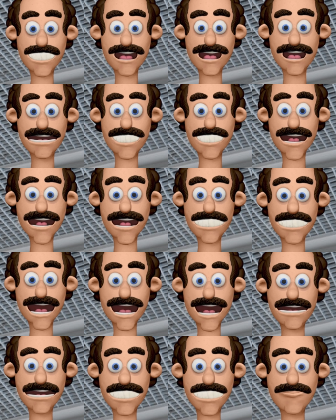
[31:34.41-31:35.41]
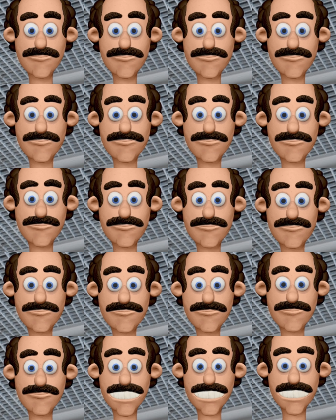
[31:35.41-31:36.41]
during installation.
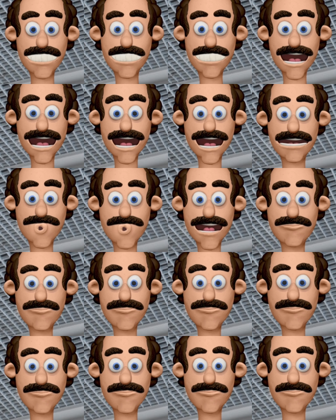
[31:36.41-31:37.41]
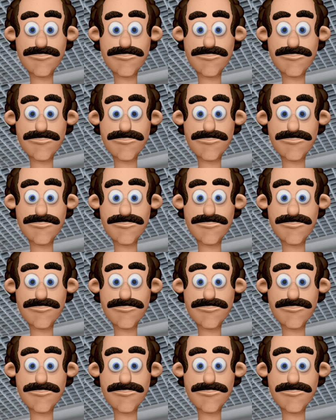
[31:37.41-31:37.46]
21.